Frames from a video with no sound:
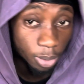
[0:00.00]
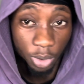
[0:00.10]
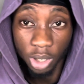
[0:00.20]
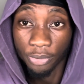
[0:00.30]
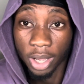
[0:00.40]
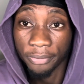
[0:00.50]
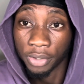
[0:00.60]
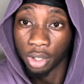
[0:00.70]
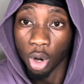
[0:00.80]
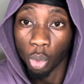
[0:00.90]
stuff will have to
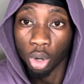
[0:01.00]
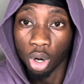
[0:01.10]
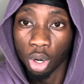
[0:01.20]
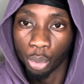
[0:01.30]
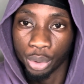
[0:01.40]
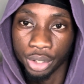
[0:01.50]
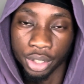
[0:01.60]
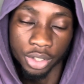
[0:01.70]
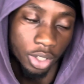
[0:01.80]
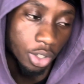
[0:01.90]
go wrong, really,
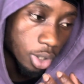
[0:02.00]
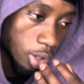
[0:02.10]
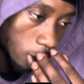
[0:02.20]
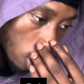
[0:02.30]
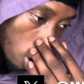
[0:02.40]
essentially.